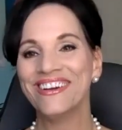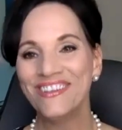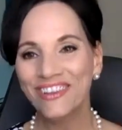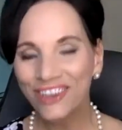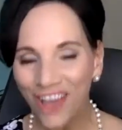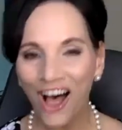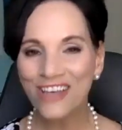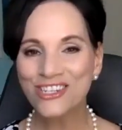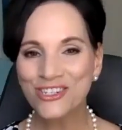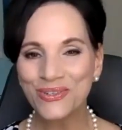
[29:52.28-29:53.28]
law
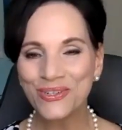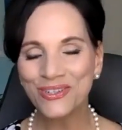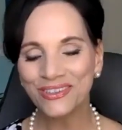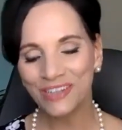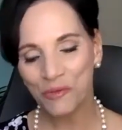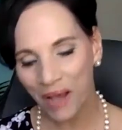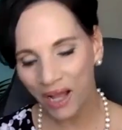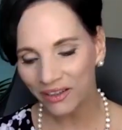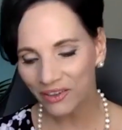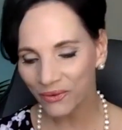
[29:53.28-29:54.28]
school, an
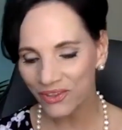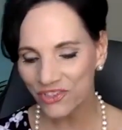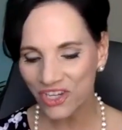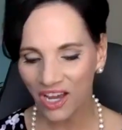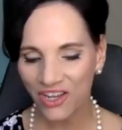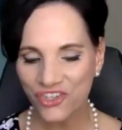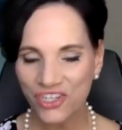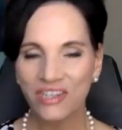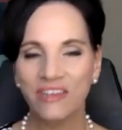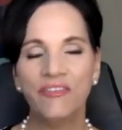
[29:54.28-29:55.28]
appellate court judge,
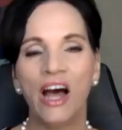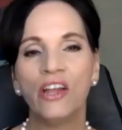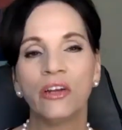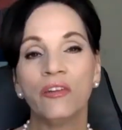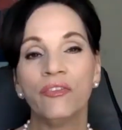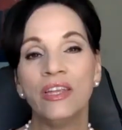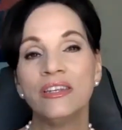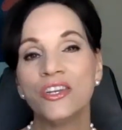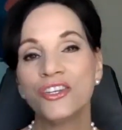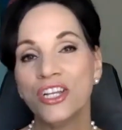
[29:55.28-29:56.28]
founder of
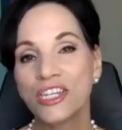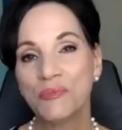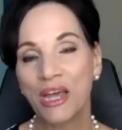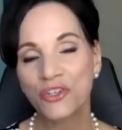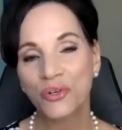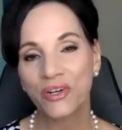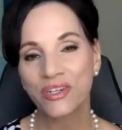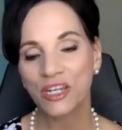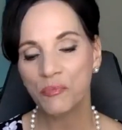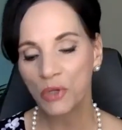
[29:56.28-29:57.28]
Indigenous Mentors,
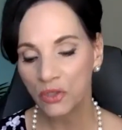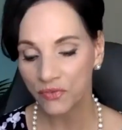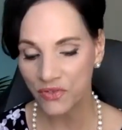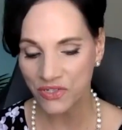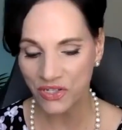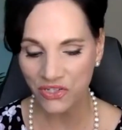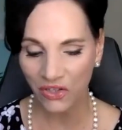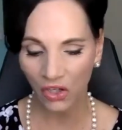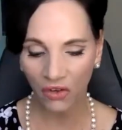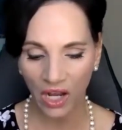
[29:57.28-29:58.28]
and a beautiful sister
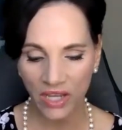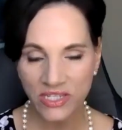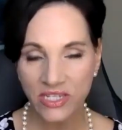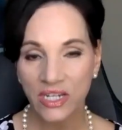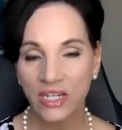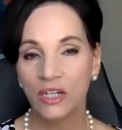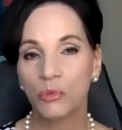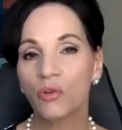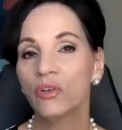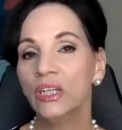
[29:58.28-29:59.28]
in Christ.
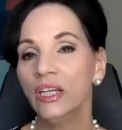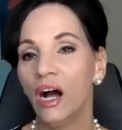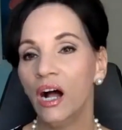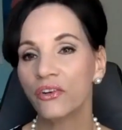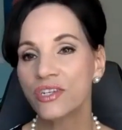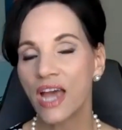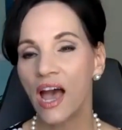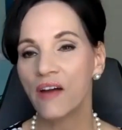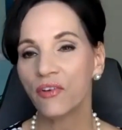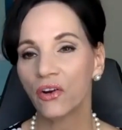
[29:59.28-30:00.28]
We're really honored to
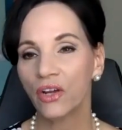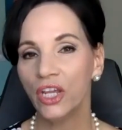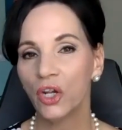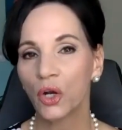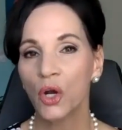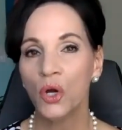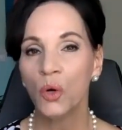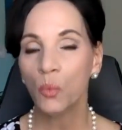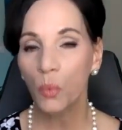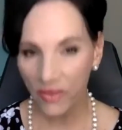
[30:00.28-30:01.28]
have her here
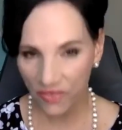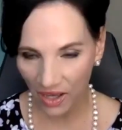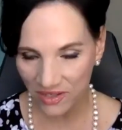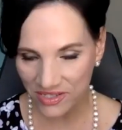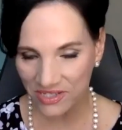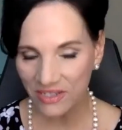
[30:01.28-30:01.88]
with us